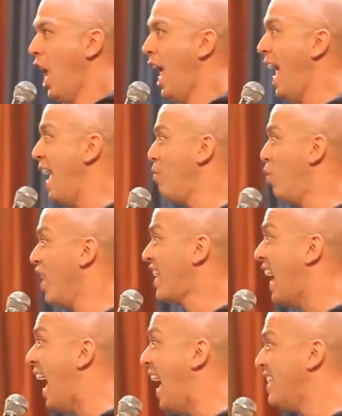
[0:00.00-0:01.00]
Hey, we're
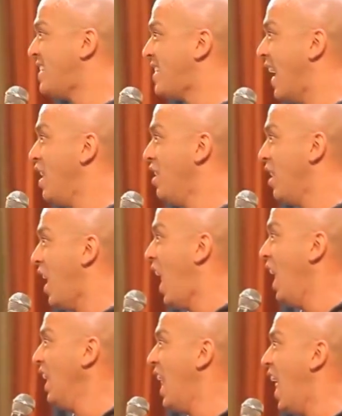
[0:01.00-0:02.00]
guys and
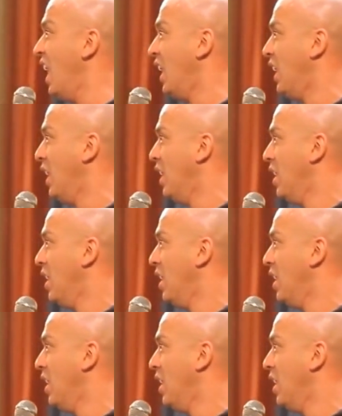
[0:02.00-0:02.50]
hello.